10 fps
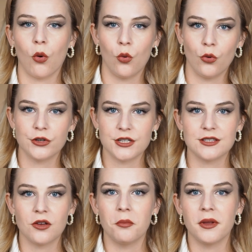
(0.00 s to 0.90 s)

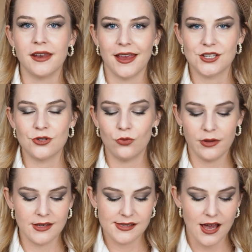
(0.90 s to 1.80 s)
gorgeous combination
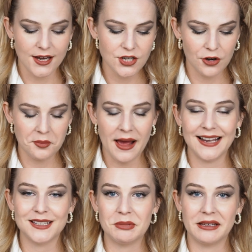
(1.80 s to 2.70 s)
with this eyeshadow
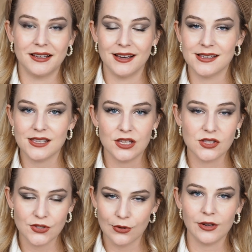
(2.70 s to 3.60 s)
palette, because
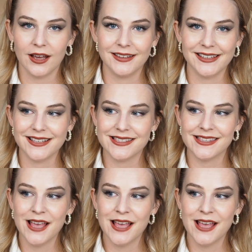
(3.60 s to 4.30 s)
it's so 90s.